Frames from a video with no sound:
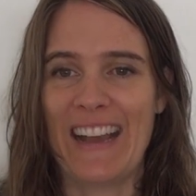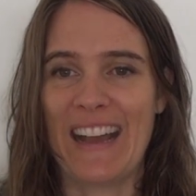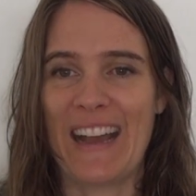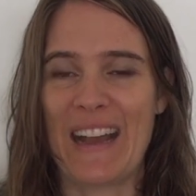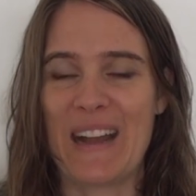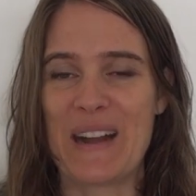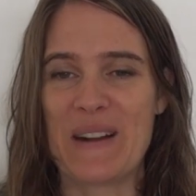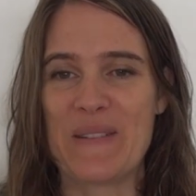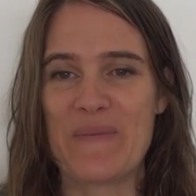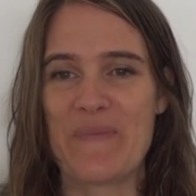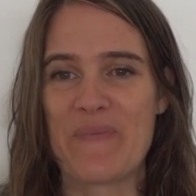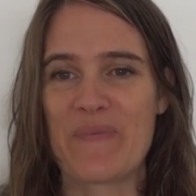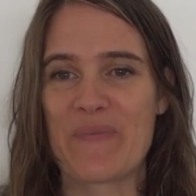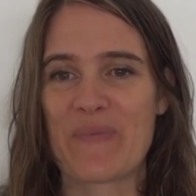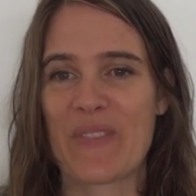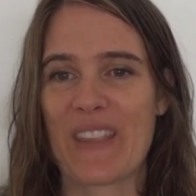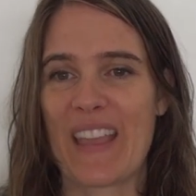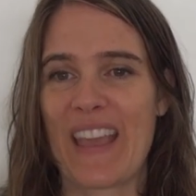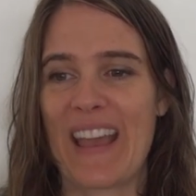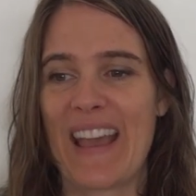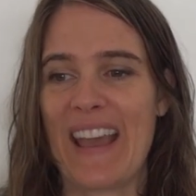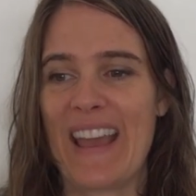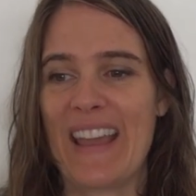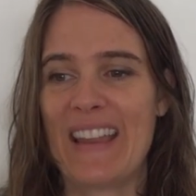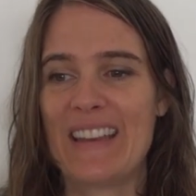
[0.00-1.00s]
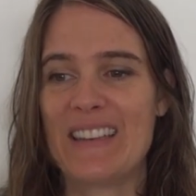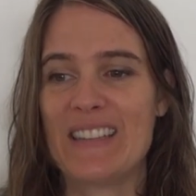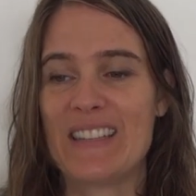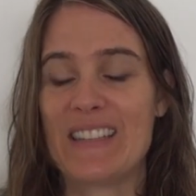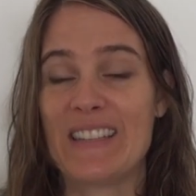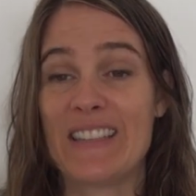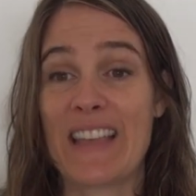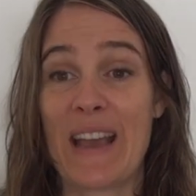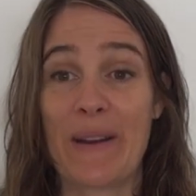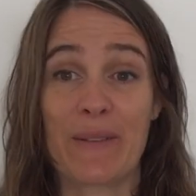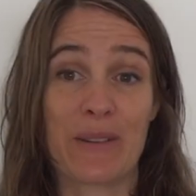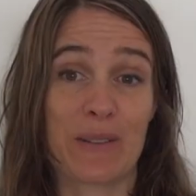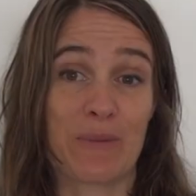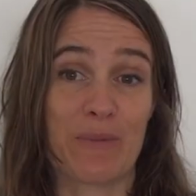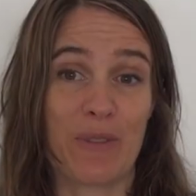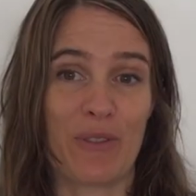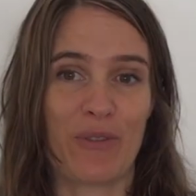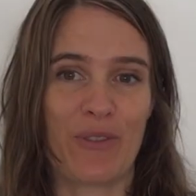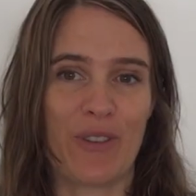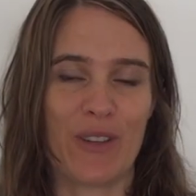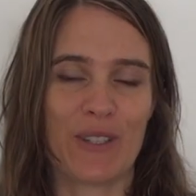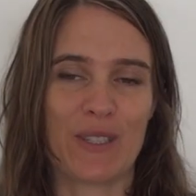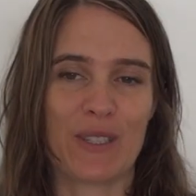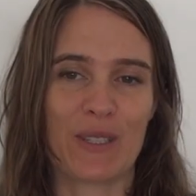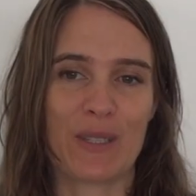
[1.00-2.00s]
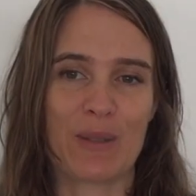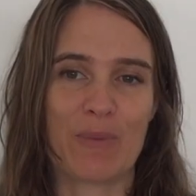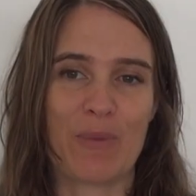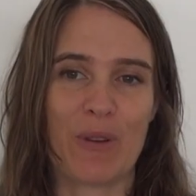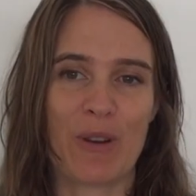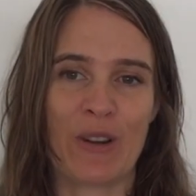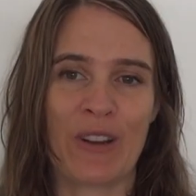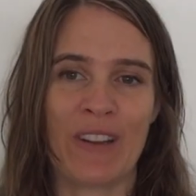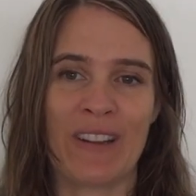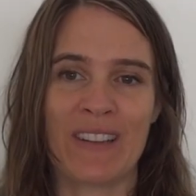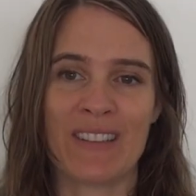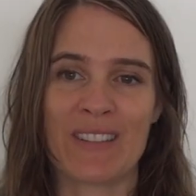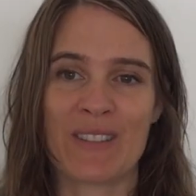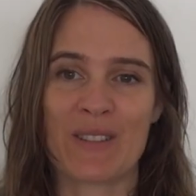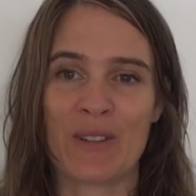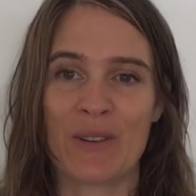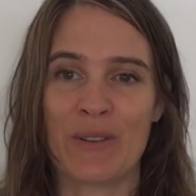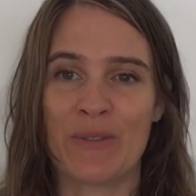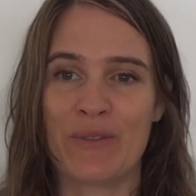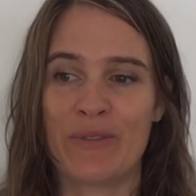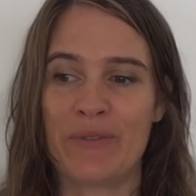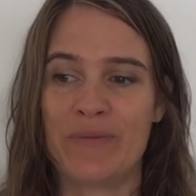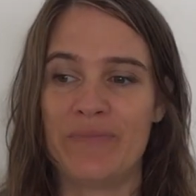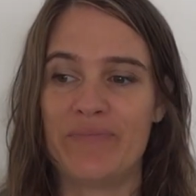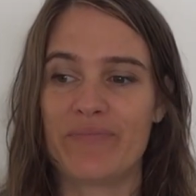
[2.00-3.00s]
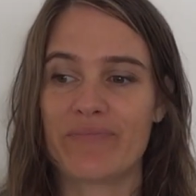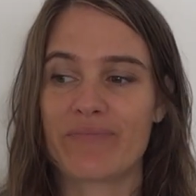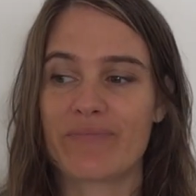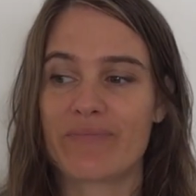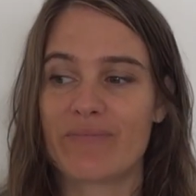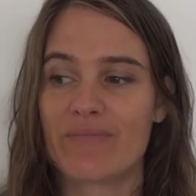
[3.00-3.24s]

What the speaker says: And that was my first experience of